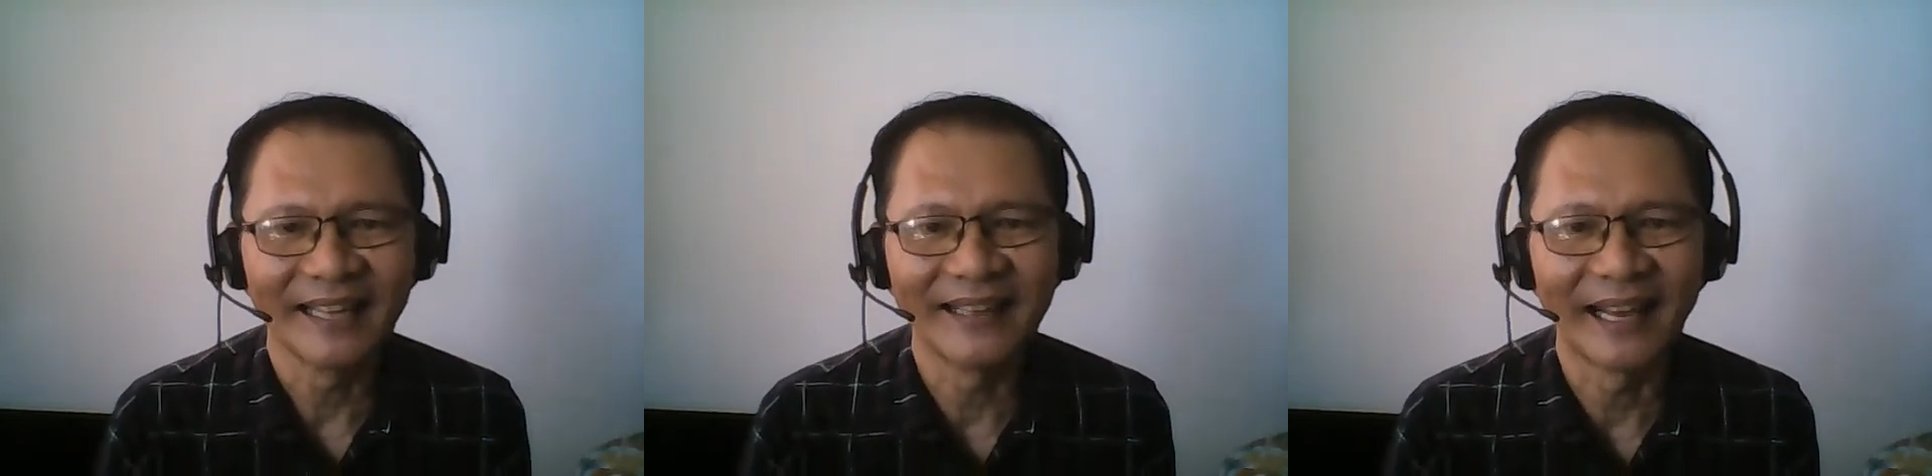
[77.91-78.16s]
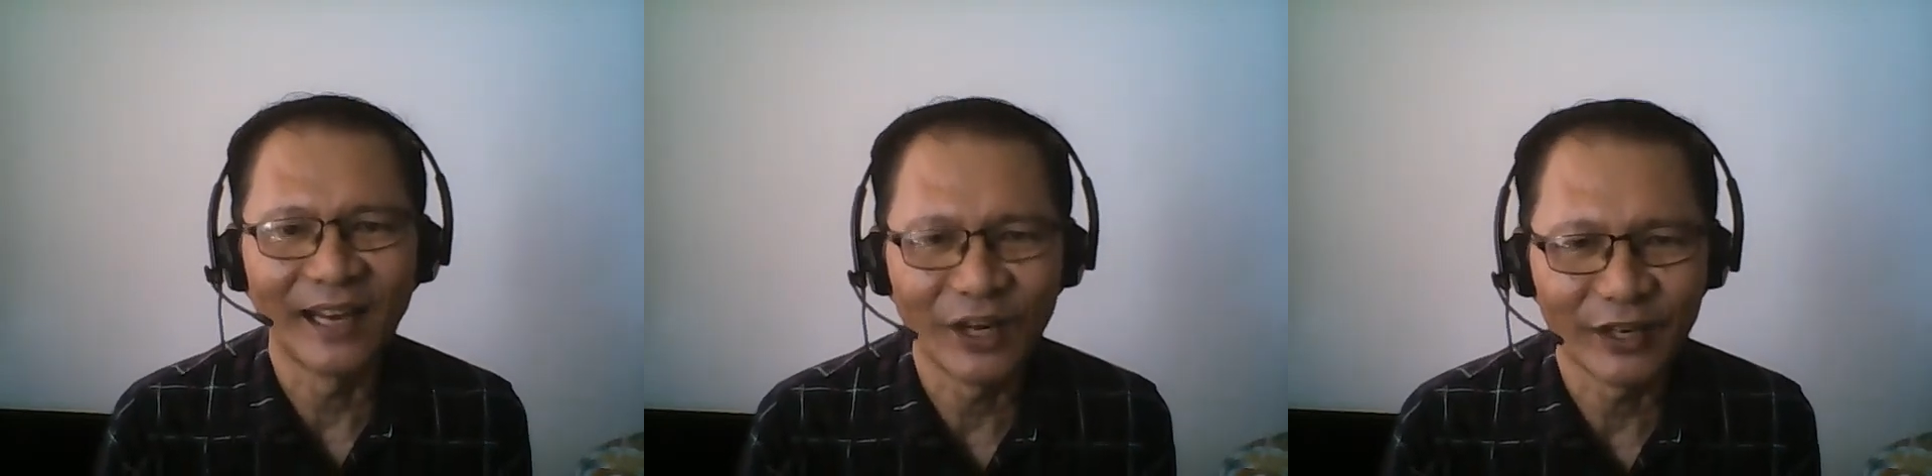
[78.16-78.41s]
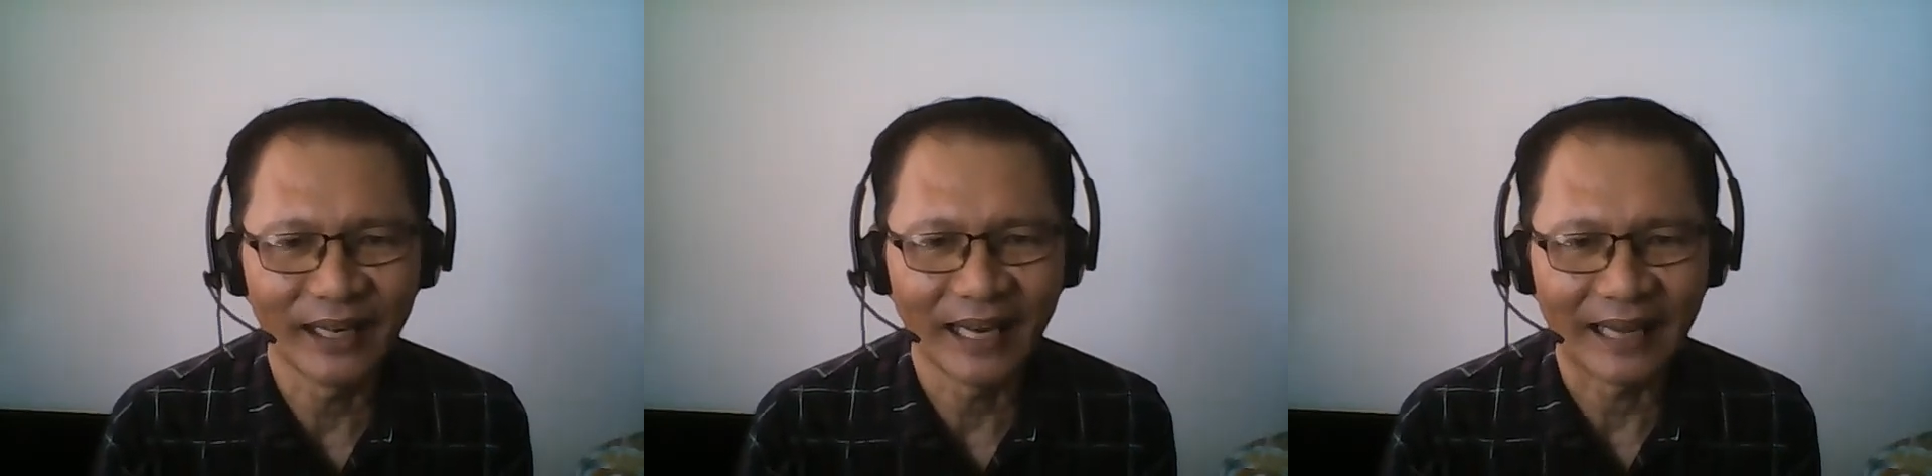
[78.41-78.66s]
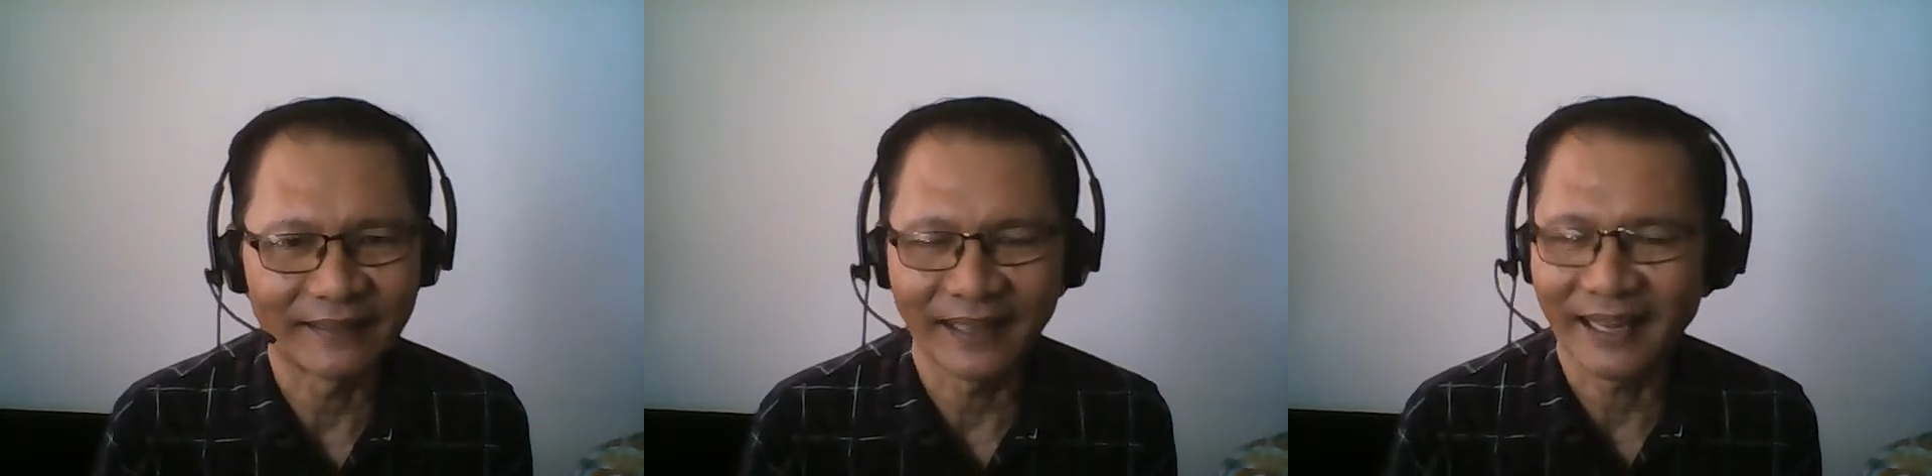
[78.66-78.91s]
They learn a
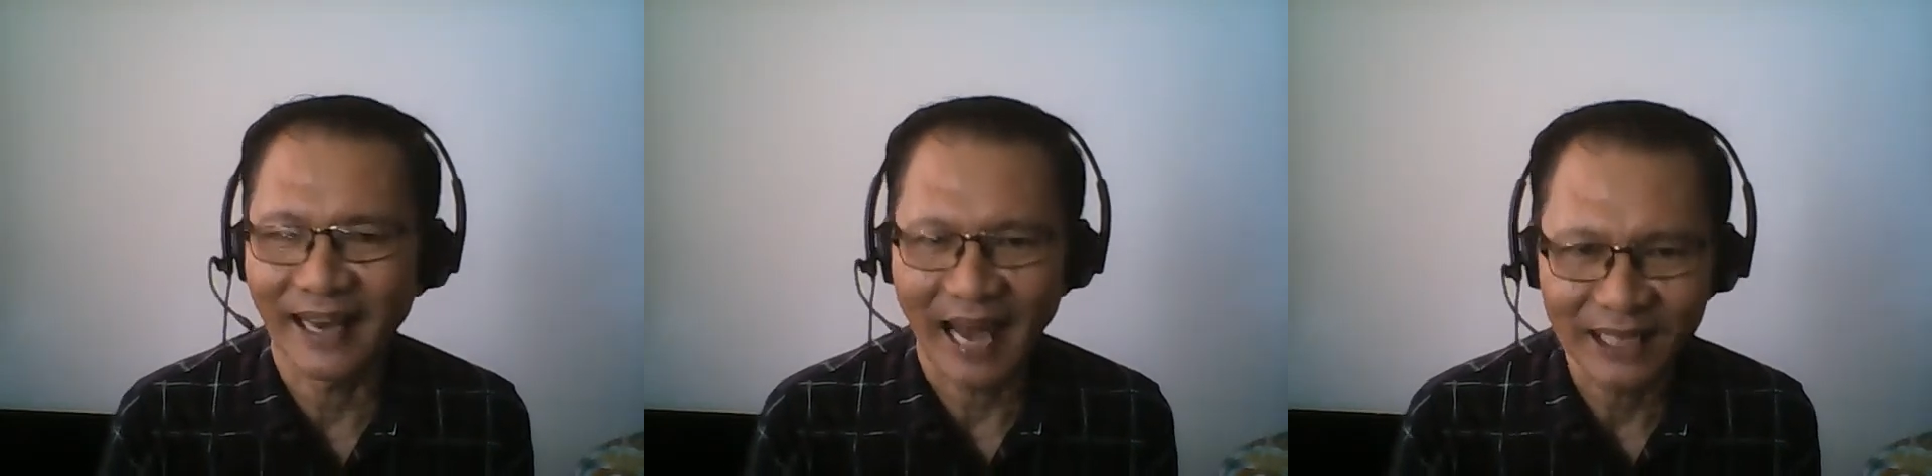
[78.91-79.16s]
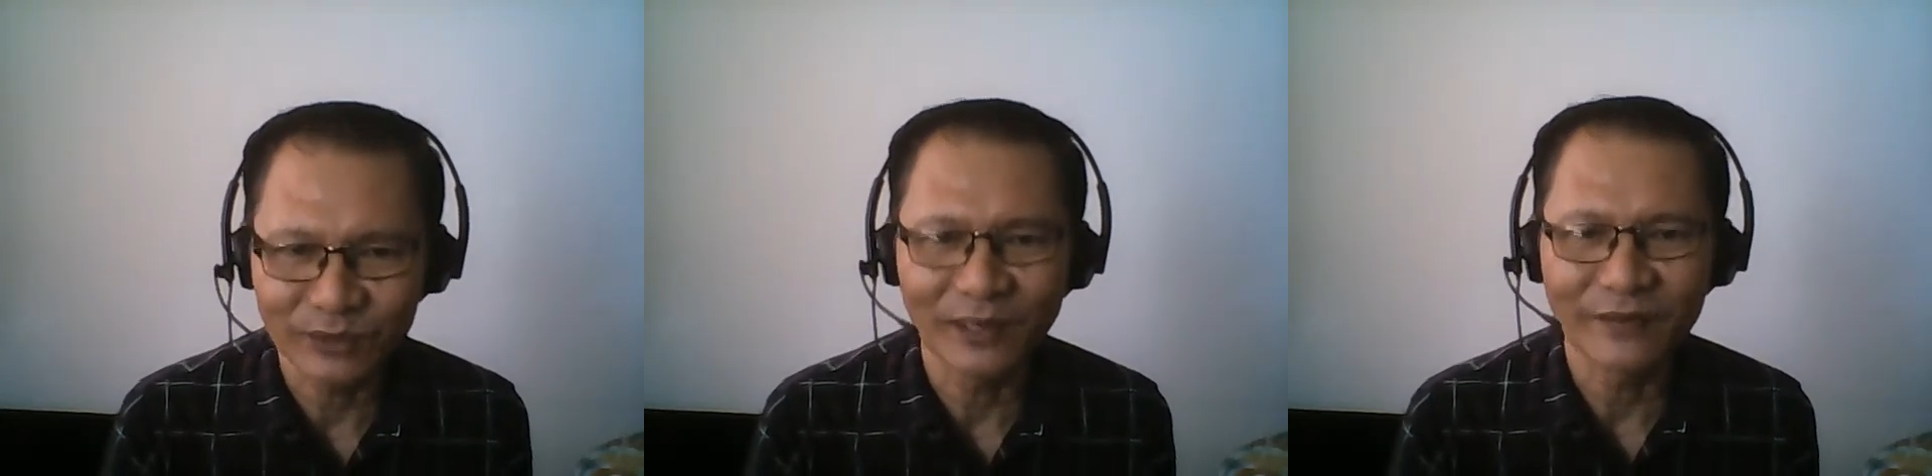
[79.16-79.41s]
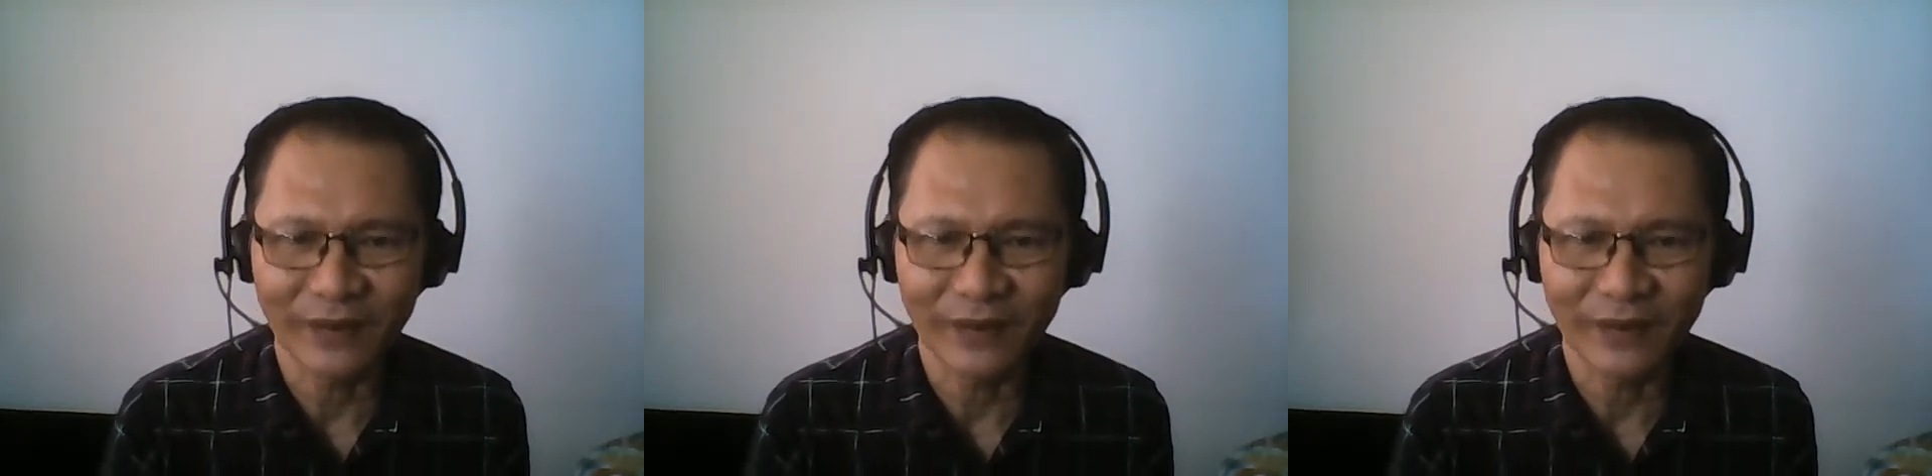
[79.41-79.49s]
lot. They can actually